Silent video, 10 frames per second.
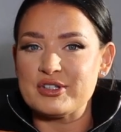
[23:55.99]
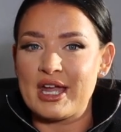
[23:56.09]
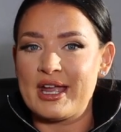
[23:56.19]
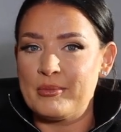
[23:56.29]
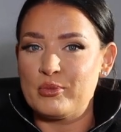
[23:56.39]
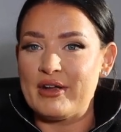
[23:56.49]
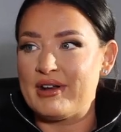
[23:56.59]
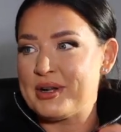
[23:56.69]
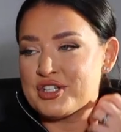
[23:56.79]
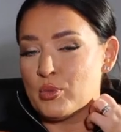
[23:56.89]
which I am
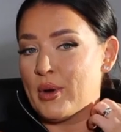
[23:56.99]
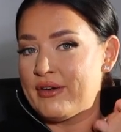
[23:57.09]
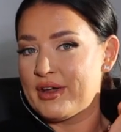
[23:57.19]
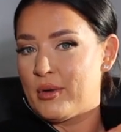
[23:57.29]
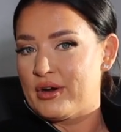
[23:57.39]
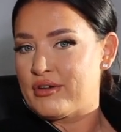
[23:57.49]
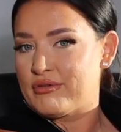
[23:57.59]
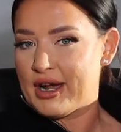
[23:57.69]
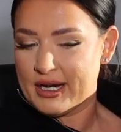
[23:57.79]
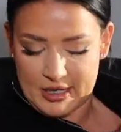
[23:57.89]
wearing. I'm actually wearing one
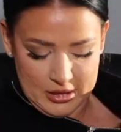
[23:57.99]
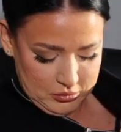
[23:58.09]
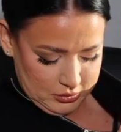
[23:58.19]
right now,